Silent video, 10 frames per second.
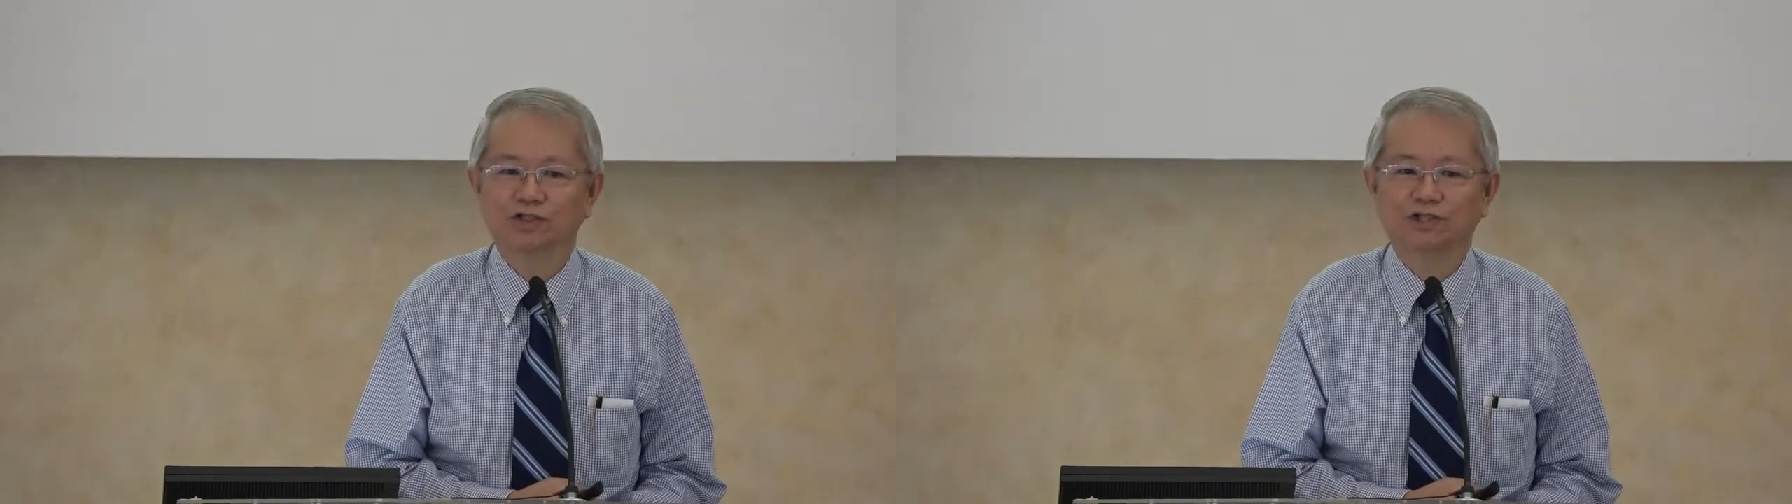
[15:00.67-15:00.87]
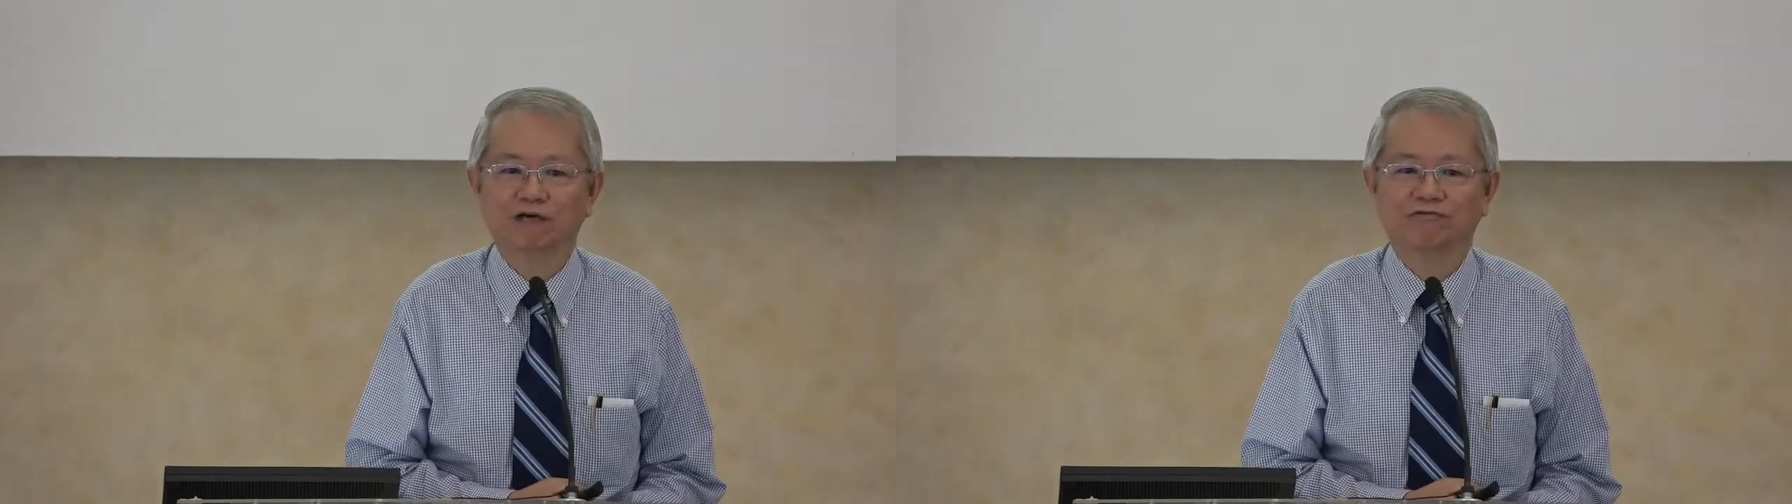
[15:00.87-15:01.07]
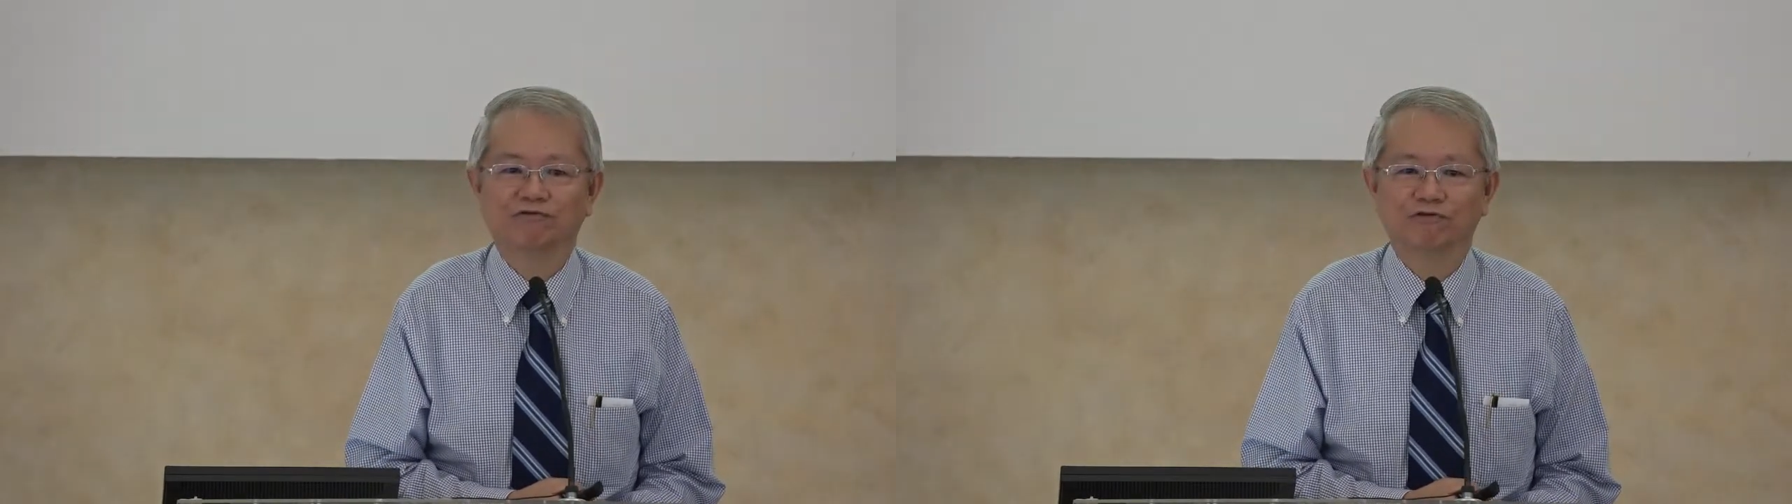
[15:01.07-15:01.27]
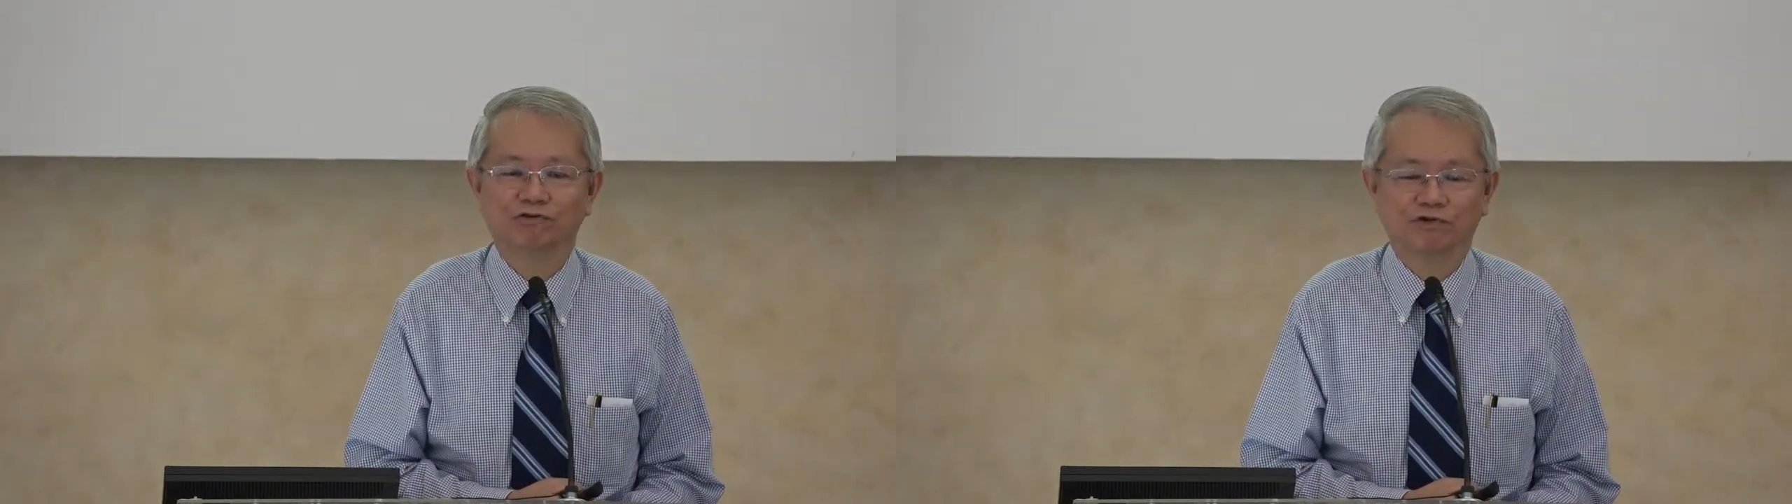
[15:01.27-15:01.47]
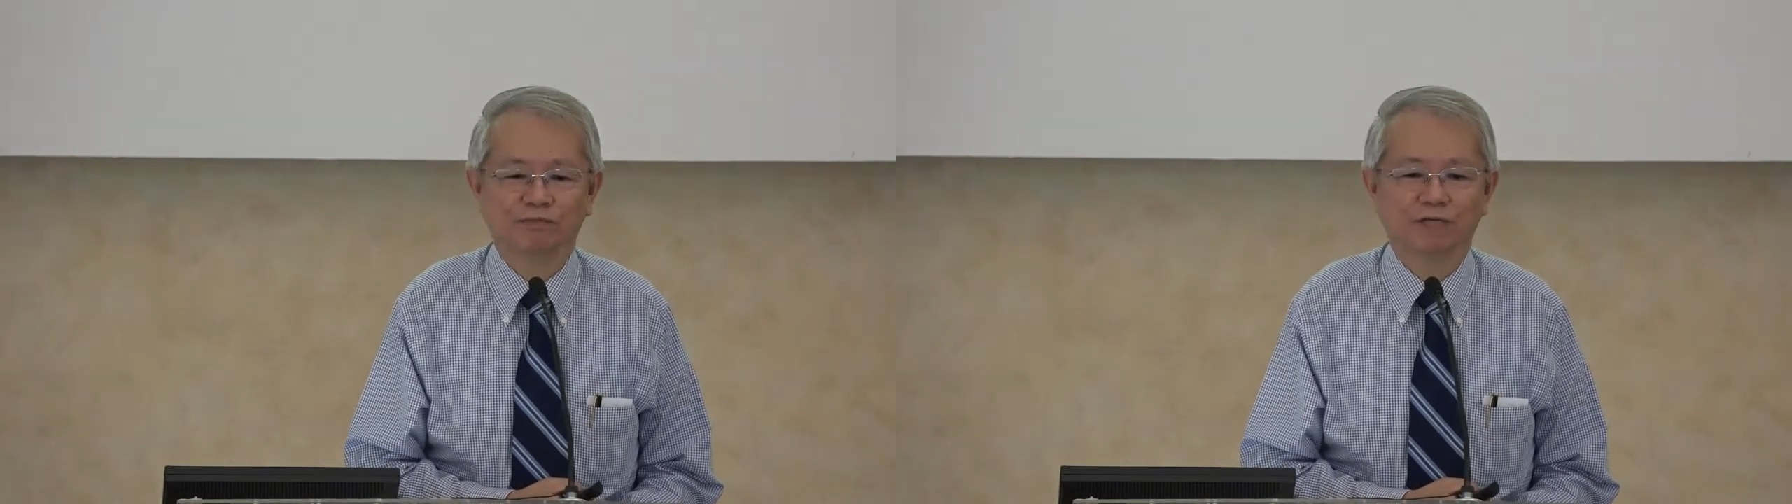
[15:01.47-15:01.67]
shameful
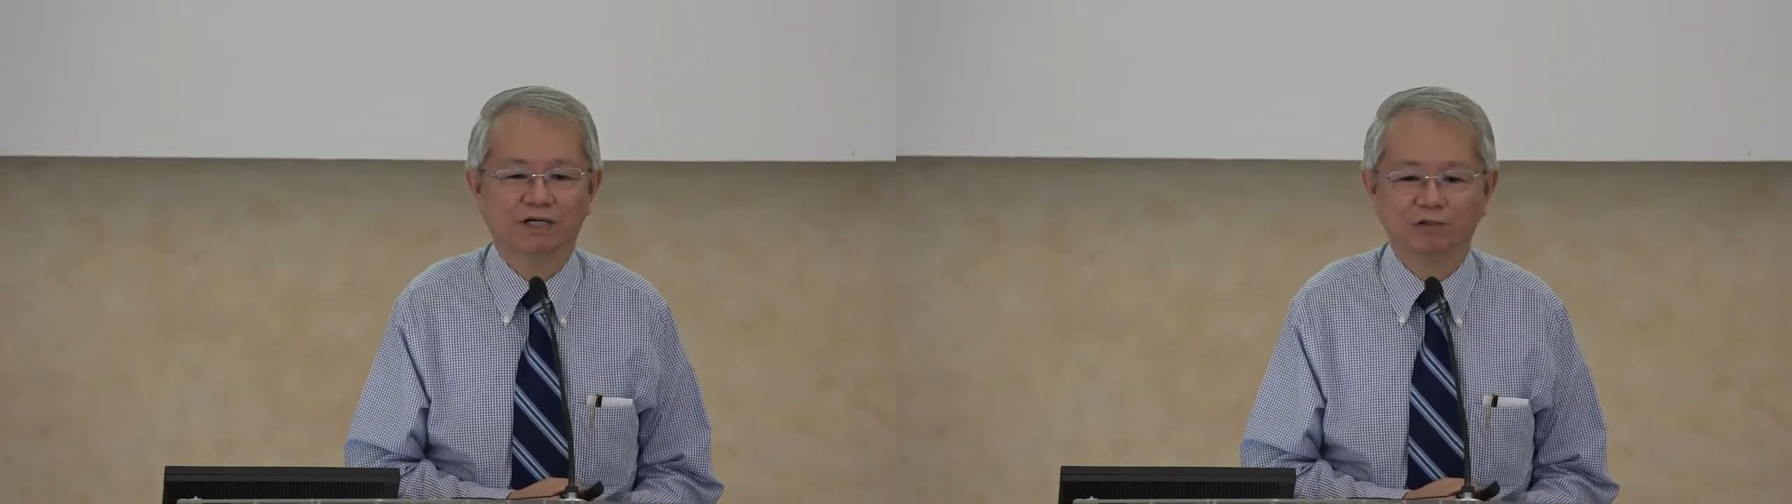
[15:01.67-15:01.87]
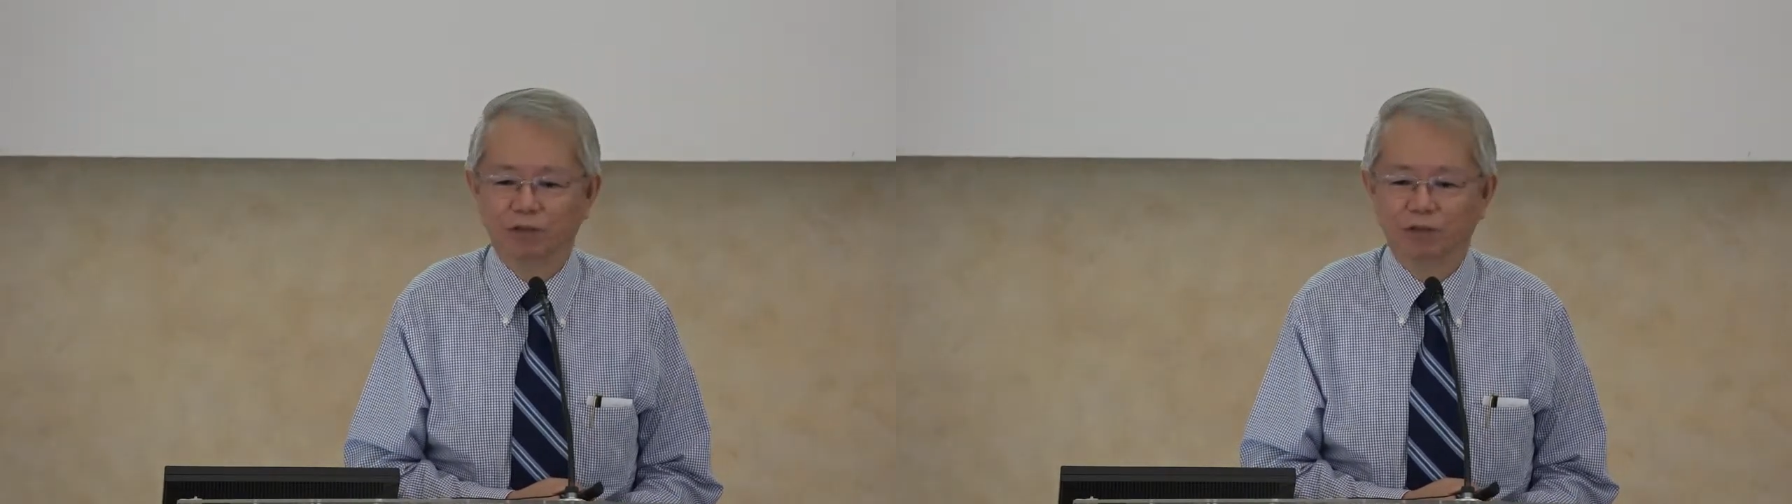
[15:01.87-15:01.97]
to be a